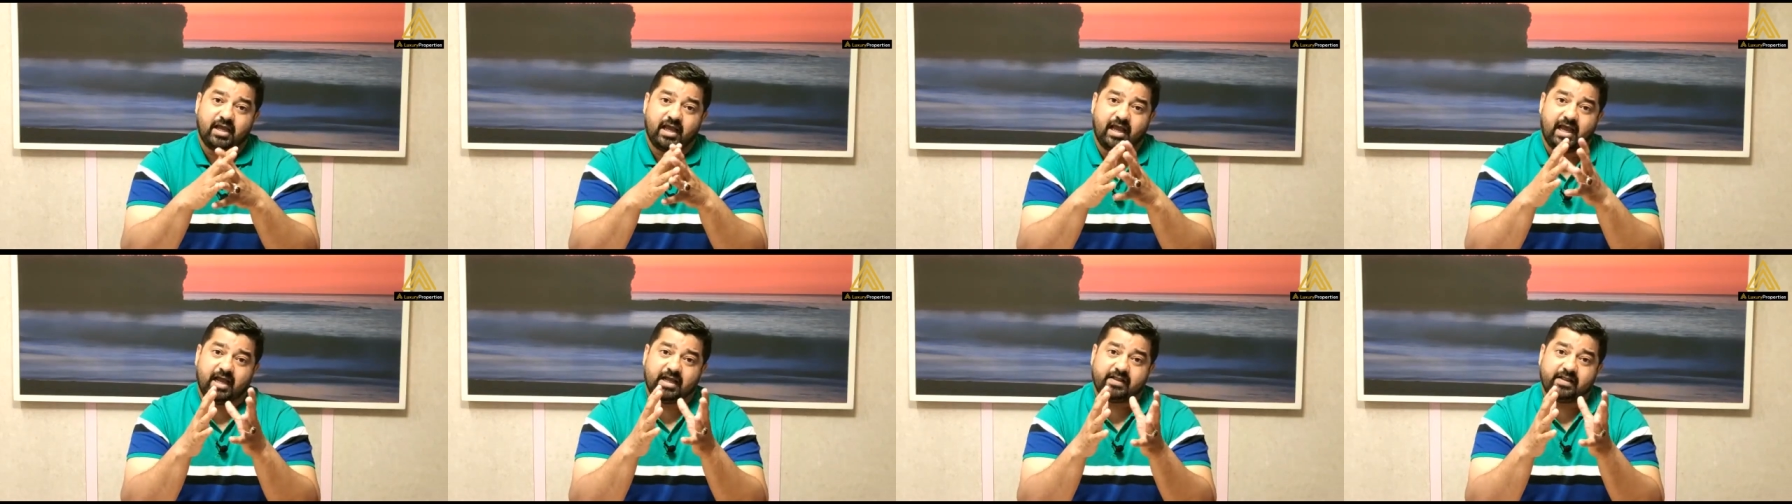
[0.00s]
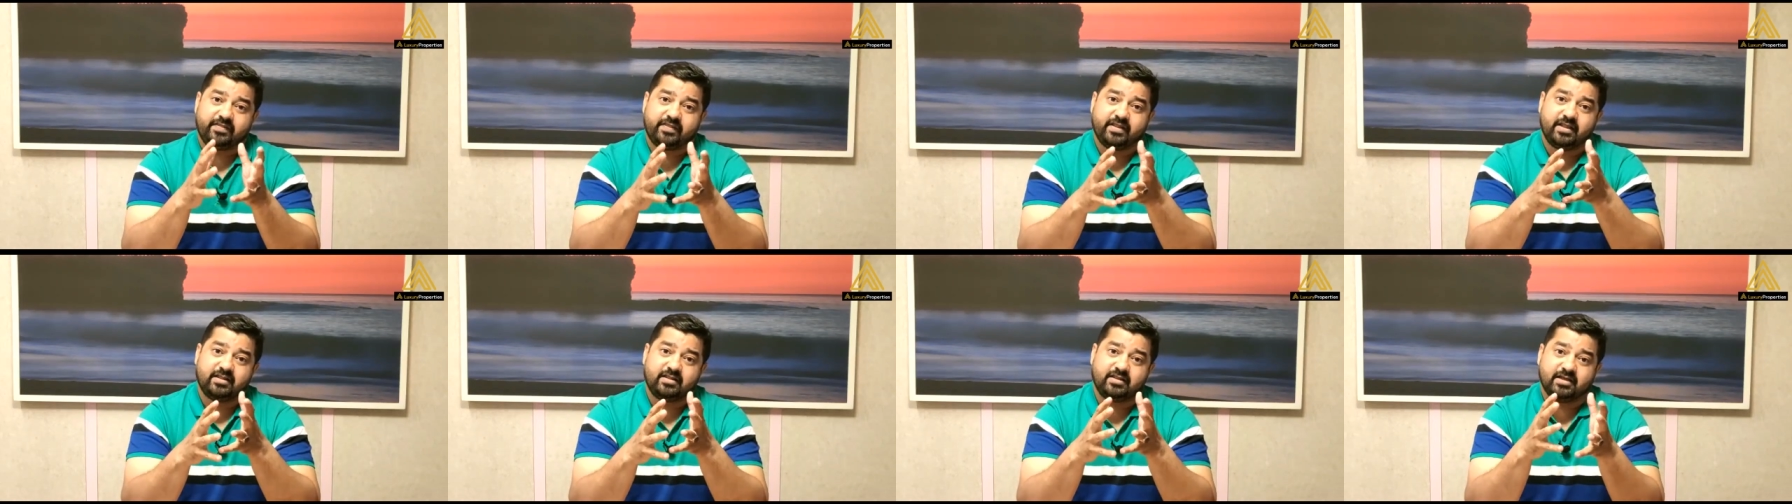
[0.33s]

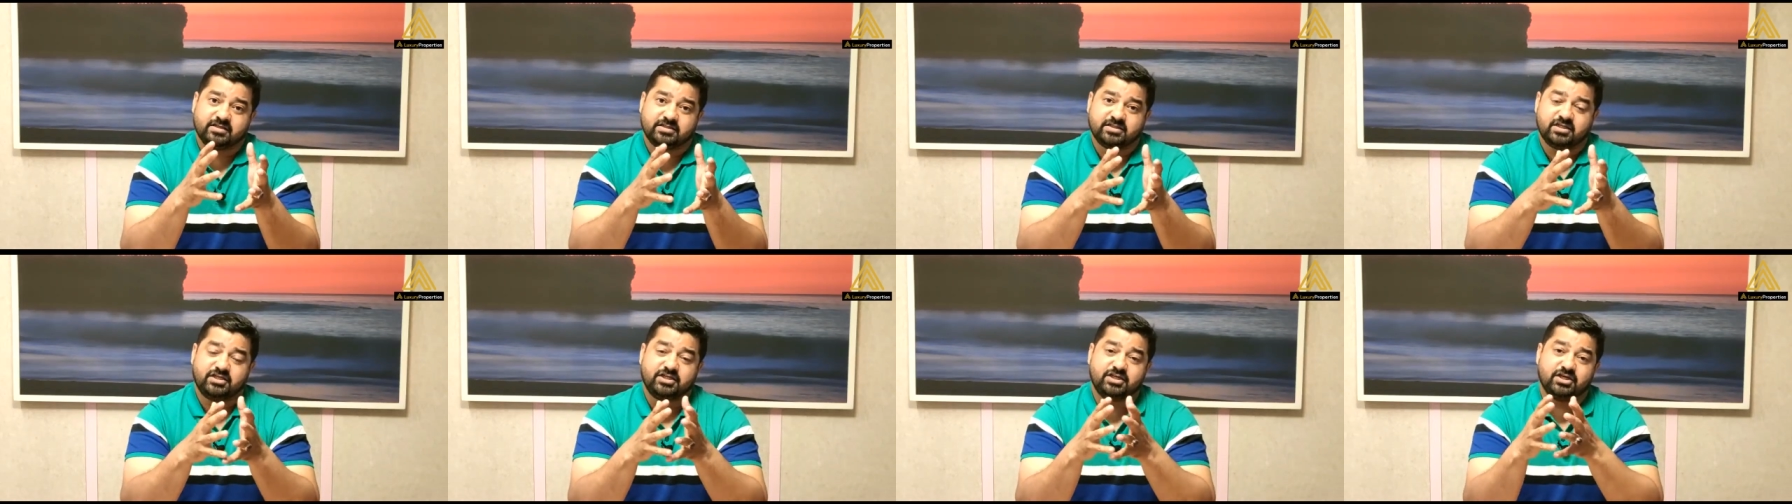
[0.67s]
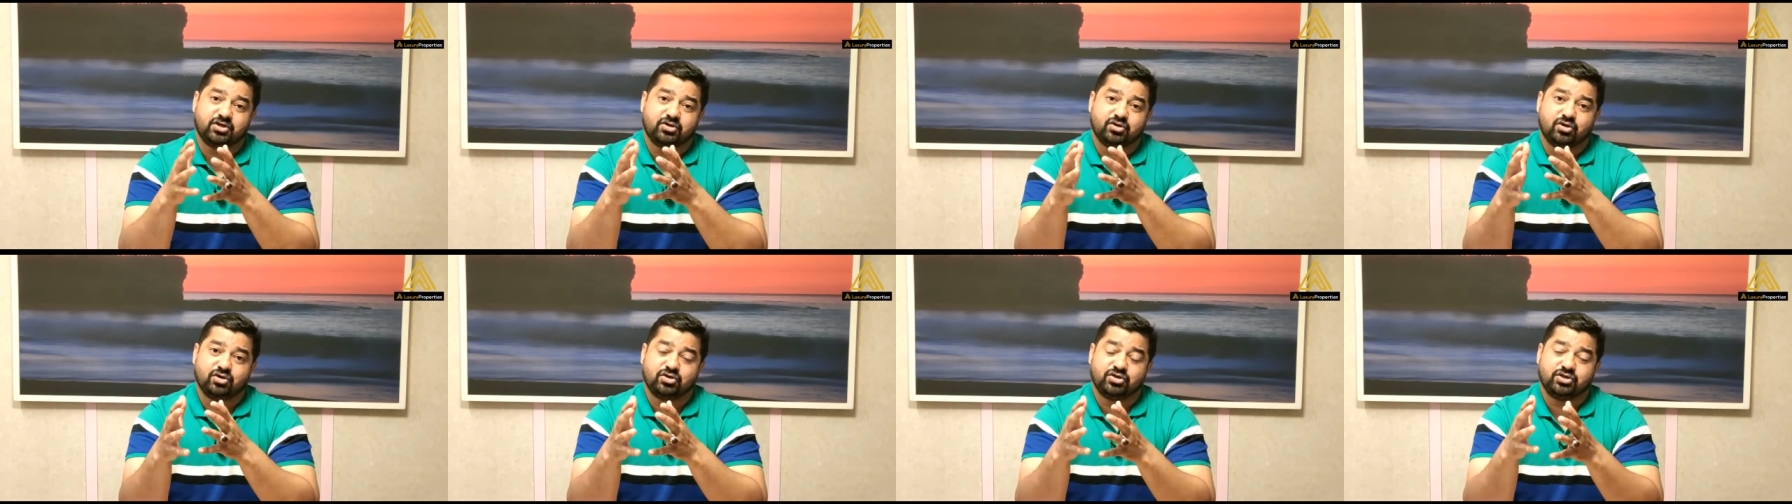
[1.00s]
and then there's a
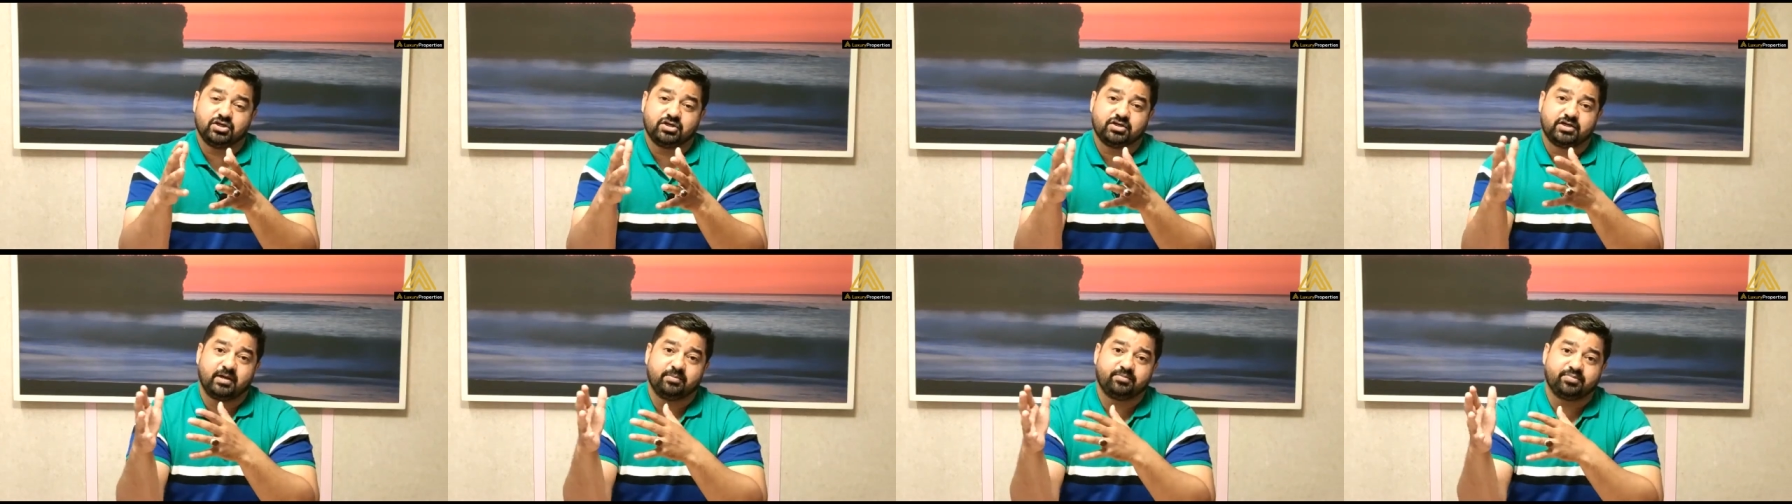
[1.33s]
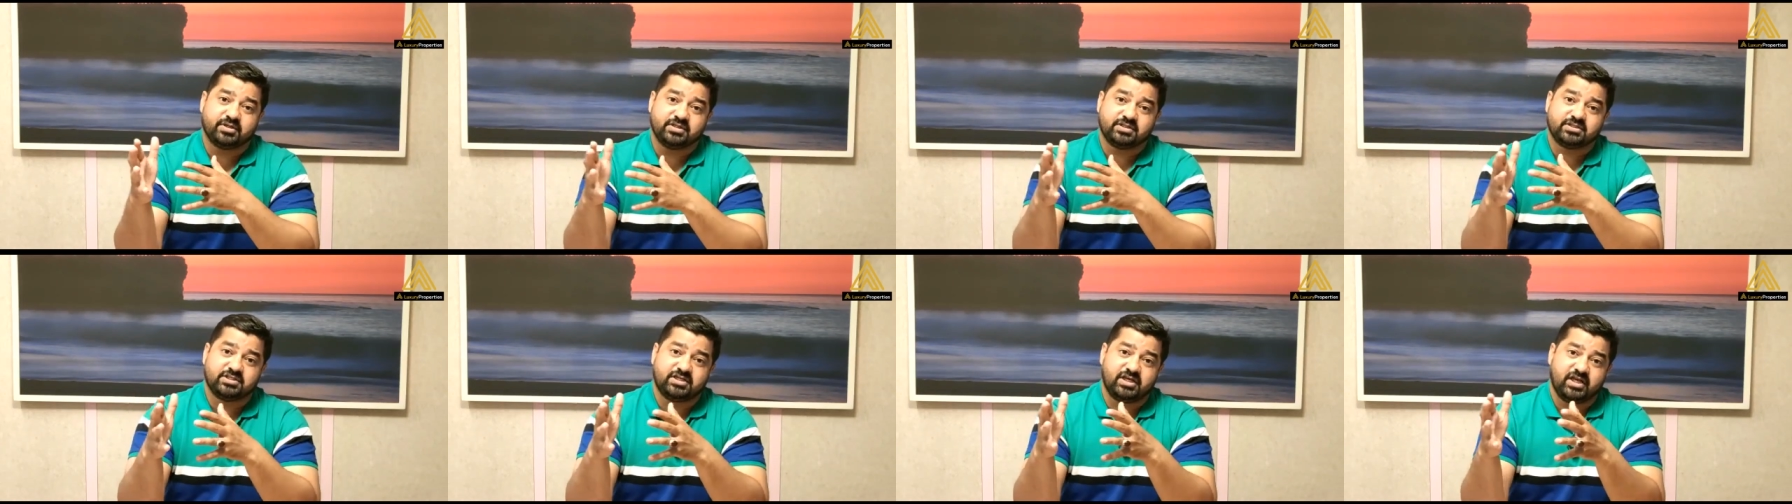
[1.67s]
year-on-year
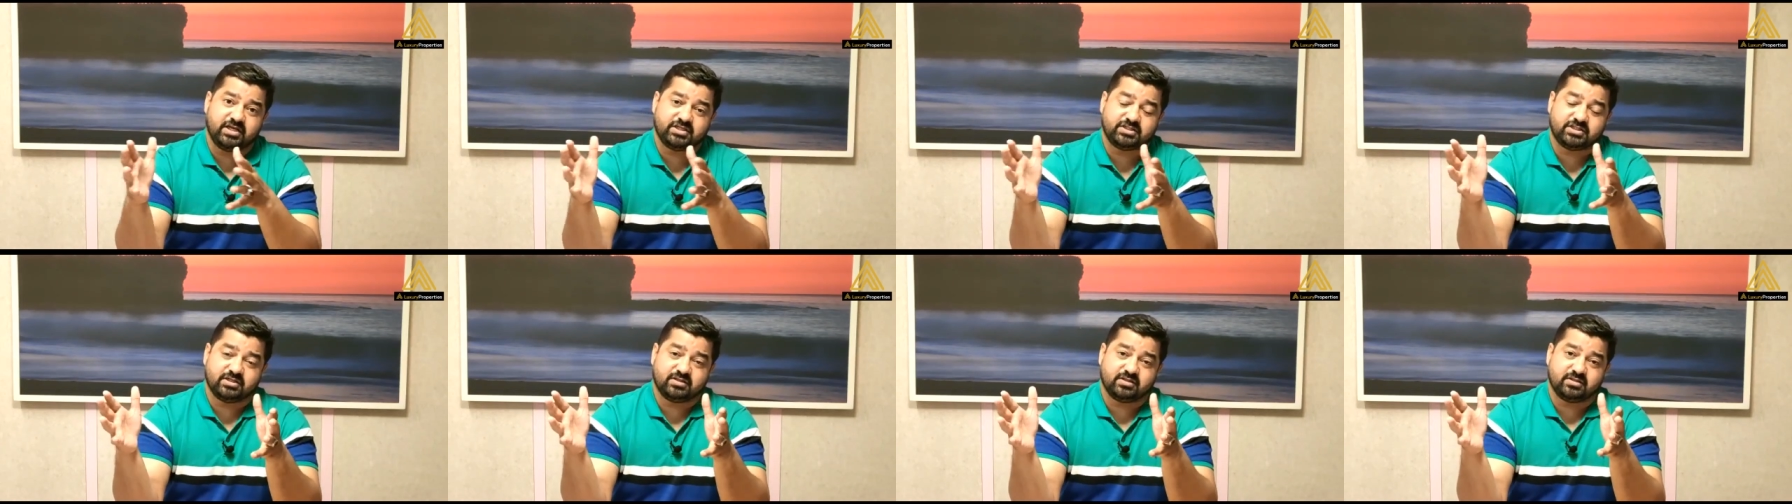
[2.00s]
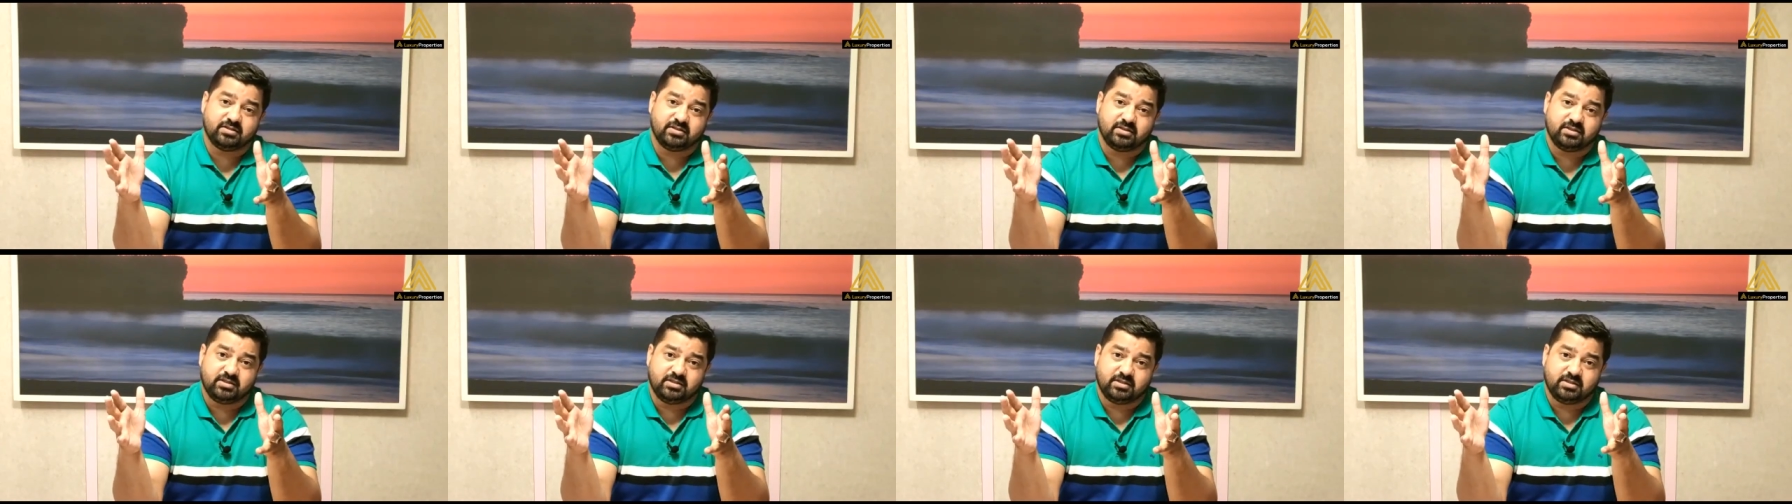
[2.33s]
appreciation,